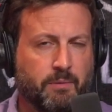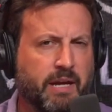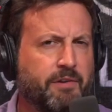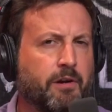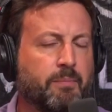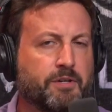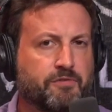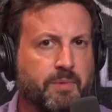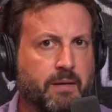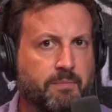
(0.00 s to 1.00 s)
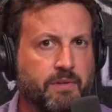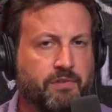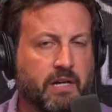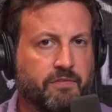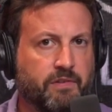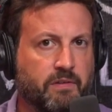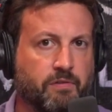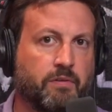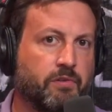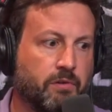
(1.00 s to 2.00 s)
We haven't heard much from him this offseason
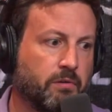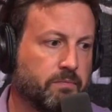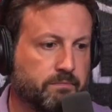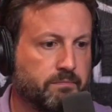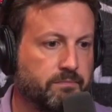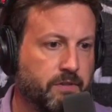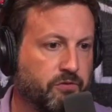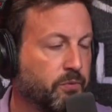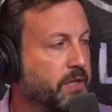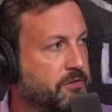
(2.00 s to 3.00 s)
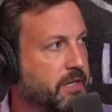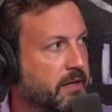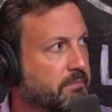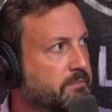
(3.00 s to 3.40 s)
until this week, Chad.